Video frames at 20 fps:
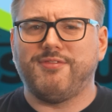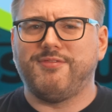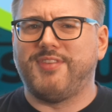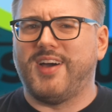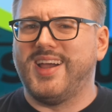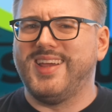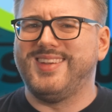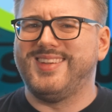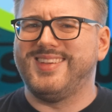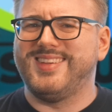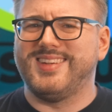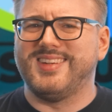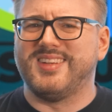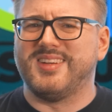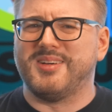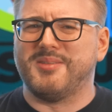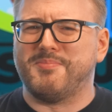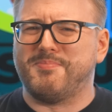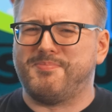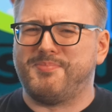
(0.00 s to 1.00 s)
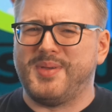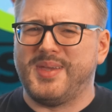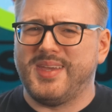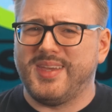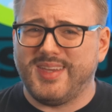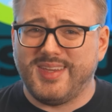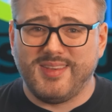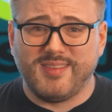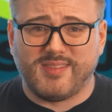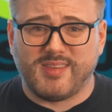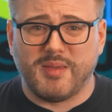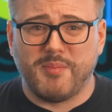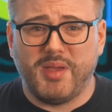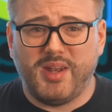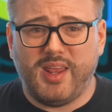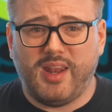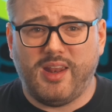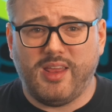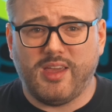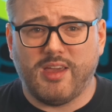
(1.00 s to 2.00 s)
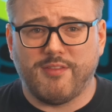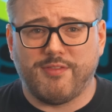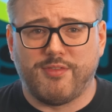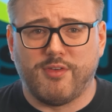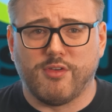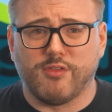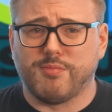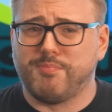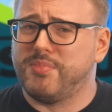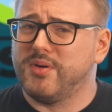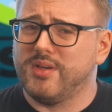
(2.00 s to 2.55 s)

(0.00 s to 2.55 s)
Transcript: find it a bit intimidating at first,